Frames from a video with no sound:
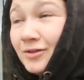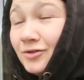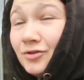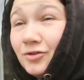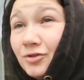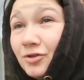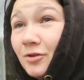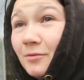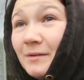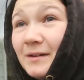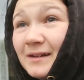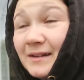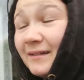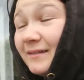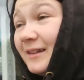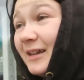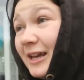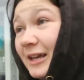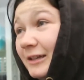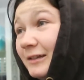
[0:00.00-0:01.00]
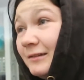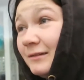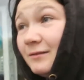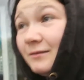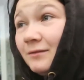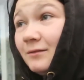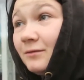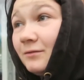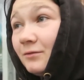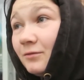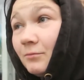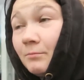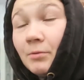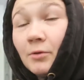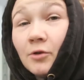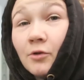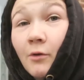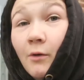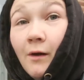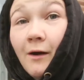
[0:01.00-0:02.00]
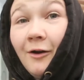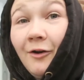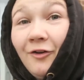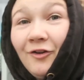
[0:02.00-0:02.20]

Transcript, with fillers: do something and then go go off